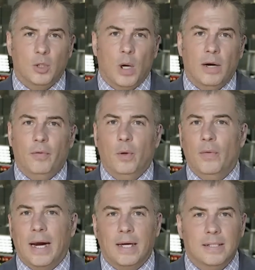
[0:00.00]
swine flu
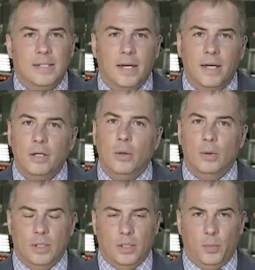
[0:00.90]
that
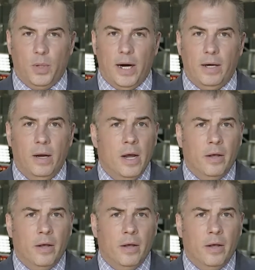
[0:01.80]
continues to spread.